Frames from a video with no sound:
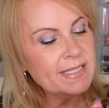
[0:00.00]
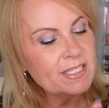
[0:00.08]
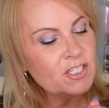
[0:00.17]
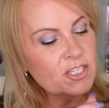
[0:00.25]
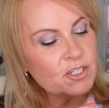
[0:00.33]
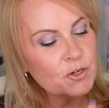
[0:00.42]
because
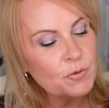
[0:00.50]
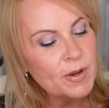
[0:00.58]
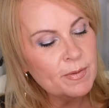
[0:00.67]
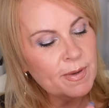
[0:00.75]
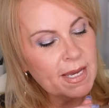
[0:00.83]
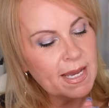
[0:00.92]
it's just
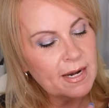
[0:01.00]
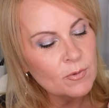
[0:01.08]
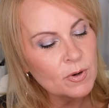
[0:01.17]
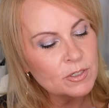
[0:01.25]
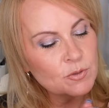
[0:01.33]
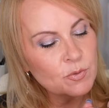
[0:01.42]
creamy and
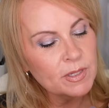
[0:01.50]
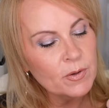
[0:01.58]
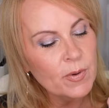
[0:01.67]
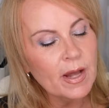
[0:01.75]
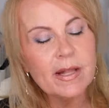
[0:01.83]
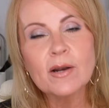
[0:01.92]
it works
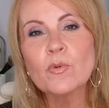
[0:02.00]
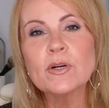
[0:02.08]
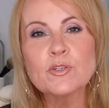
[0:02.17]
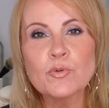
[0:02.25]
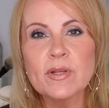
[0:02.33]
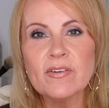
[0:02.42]
really well and it
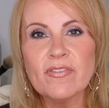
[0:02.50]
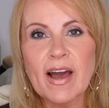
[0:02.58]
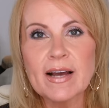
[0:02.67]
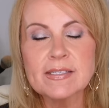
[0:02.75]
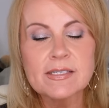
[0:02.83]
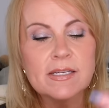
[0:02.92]
works really
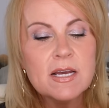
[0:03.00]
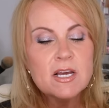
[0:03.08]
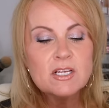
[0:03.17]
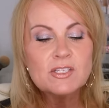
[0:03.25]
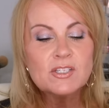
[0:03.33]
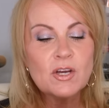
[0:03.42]
fast.
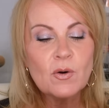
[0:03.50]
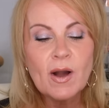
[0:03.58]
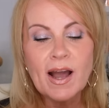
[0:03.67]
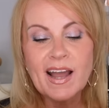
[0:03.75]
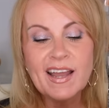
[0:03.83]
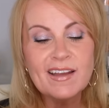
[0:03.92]
So
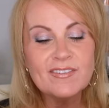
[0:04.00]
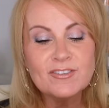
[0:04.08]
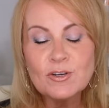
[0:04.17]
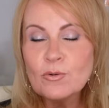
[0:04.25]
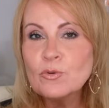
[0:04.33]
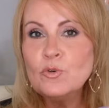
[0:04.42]
I
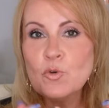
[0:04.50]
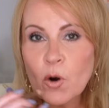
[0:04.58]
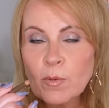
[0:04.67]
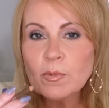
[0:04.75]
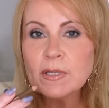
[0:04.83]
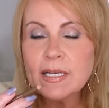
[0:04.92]
don't
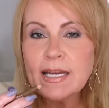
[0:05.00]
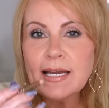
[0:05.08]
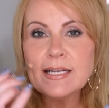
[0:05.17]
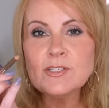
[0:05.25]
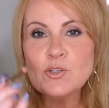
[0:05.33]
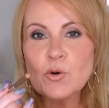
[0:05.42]

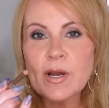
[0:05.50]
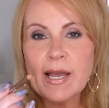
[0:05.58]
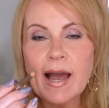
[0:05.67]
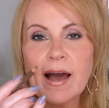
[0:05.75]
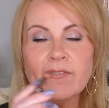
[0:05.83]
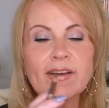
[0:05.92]
normally enjoy
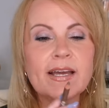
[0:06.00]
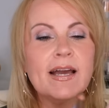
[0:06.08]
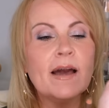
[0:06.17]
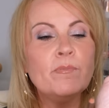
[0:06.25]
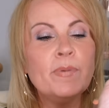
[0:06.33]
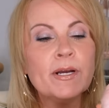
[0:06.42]

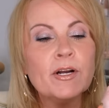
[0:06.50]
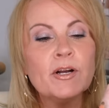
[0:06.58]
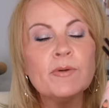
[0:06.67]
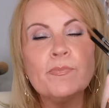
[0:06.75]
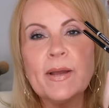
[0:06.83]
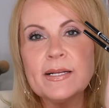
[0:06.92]
having a
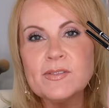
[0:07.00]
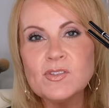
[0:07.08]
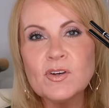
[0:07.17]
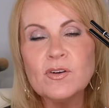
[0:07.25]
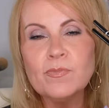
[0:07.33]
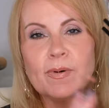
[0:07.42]
bigger
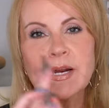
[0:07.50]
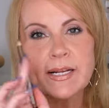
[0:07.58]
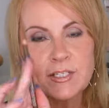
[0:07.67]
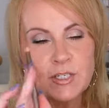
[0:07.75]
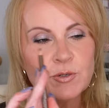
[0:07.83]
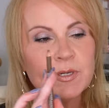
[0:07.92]
pencil, but
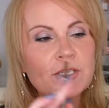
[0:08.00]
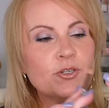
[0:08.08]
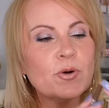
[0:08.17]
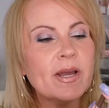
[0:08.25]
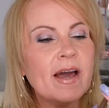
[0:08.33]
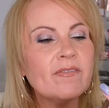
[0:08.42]
I do
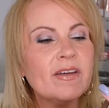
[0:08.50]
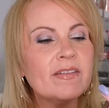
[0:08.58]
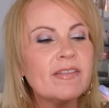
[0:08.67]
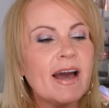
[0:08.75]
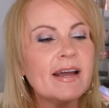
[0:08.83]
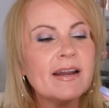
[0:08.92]
enjoy
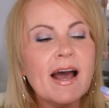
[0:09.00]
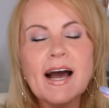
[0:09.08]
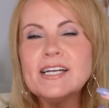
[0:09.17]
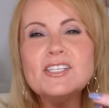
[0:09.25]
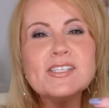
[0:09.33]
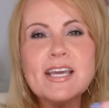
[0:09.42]
having that.
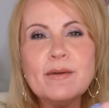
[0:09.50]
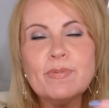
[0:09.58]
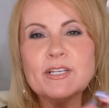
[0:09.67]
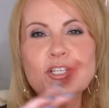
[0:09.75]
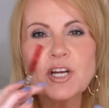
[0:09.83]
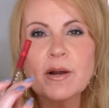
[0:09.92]
I just
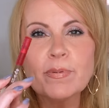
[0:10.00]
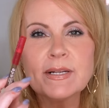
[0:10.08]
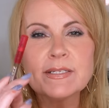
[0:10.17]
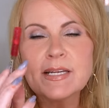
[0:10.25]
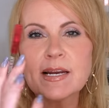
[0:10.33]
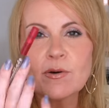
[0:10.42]
keep it
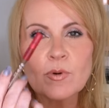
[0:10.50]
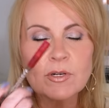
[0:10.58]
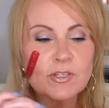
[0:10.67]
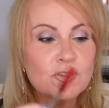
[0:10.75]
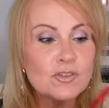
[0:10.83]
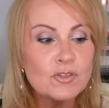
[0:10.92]
sharpened and it
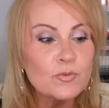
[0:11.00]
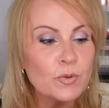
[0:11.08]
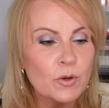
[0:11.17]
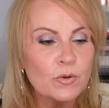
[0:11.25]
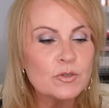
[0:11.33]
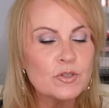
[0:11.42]
works
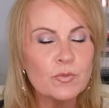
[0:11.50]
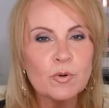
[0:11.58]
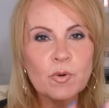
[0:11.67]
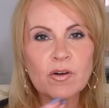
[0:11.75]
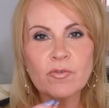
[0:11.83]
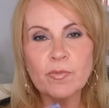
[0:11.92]
super,
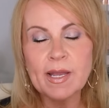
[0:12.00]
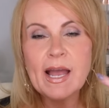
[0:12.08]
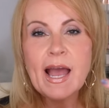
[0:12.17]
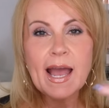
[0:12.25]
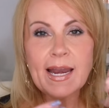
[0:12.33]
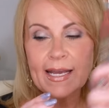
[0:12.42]
super well for me.
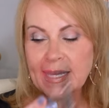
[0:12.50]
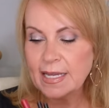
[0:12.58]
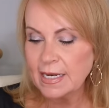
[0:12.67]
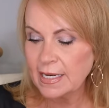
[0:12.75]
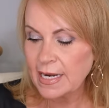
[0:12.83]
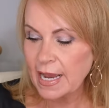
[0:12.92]
And
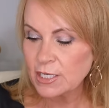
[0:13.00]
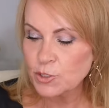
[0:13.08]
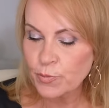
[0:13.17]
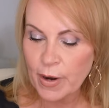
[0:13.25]
again, in ash